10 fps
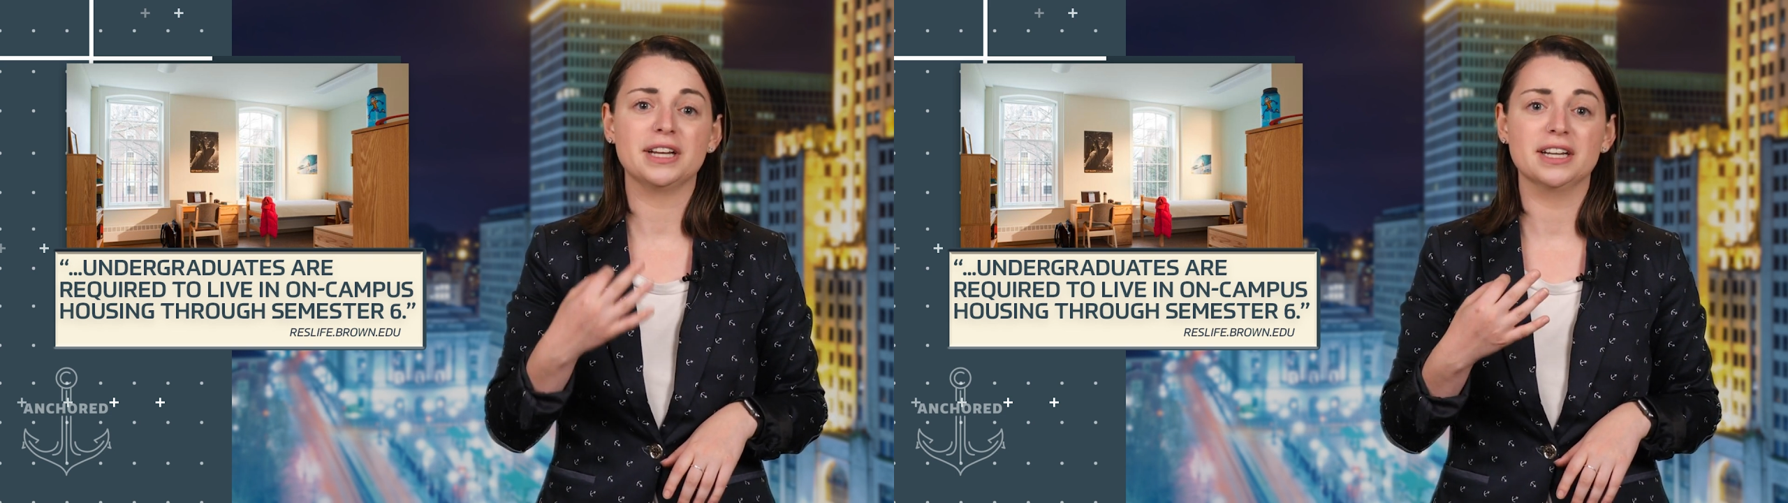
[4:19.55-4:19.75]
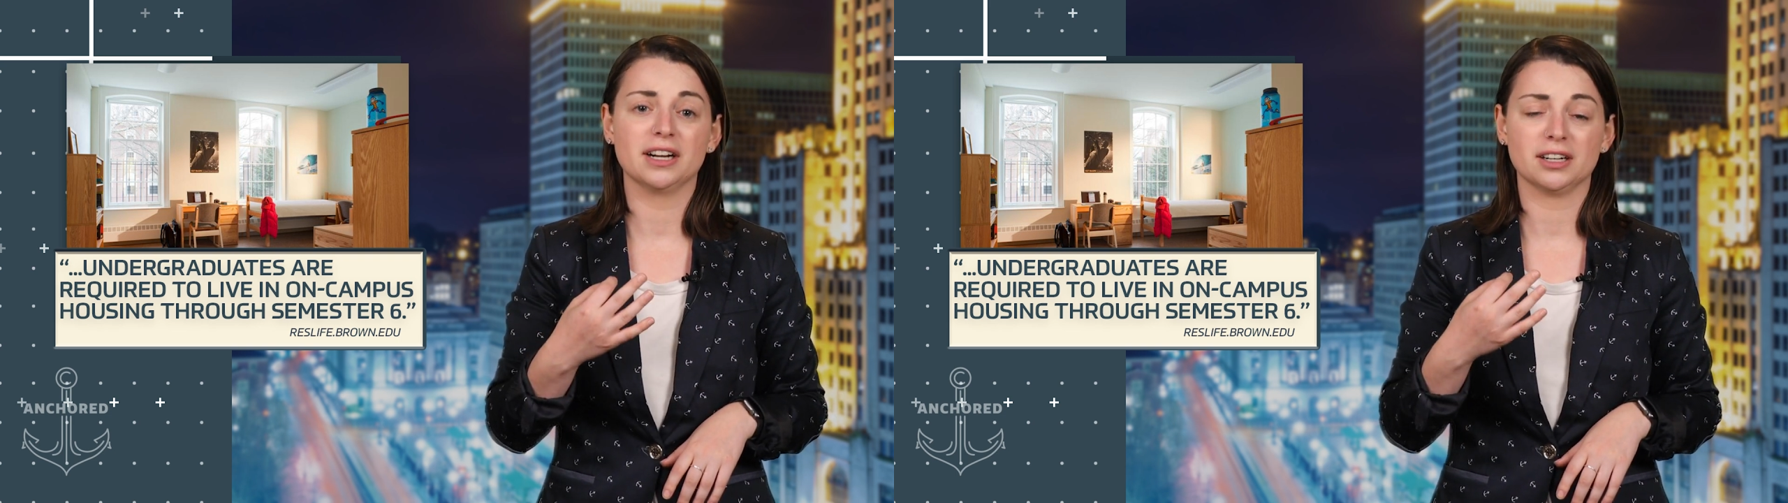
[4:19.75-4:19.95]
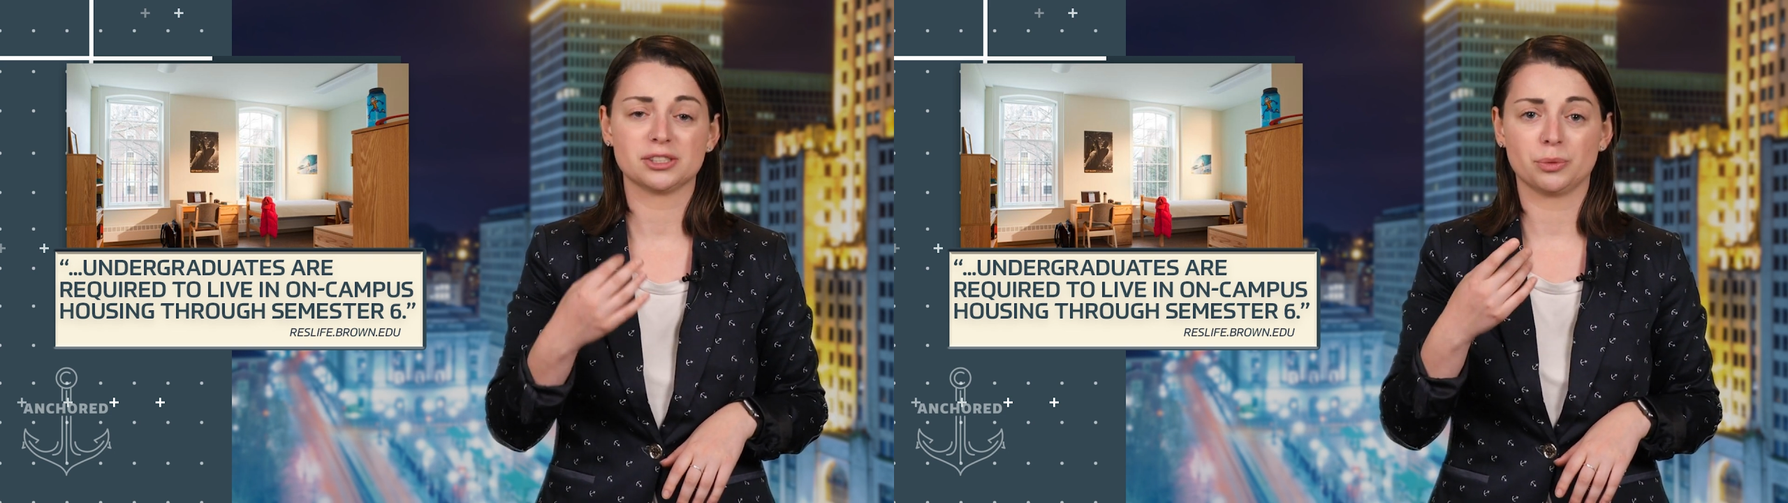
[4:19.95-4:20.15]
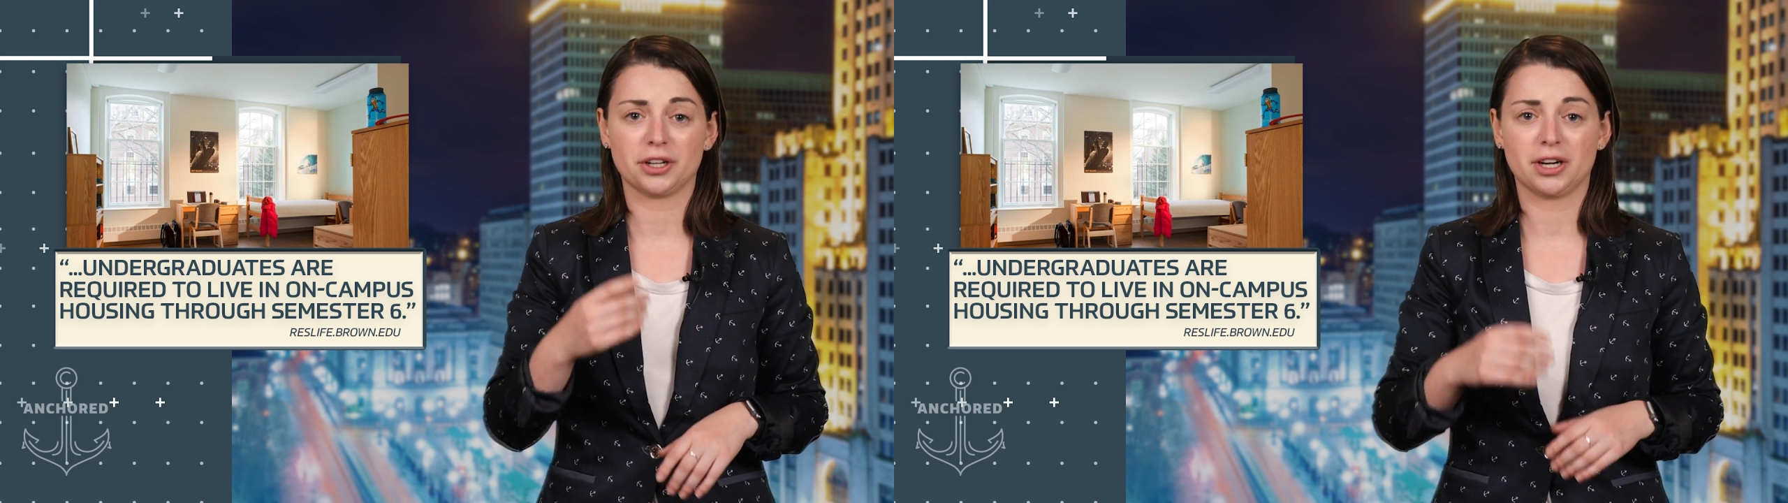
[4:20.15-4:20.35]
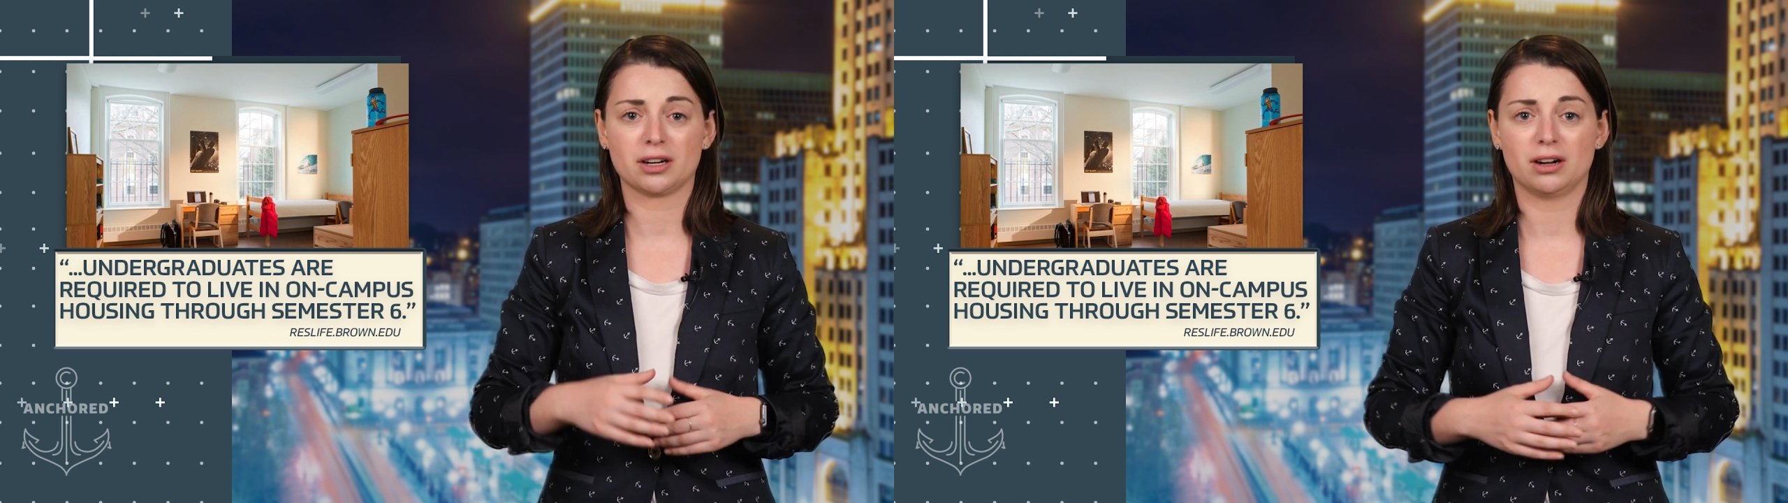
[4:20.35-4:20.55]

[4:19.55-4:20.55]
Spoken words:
years while they're at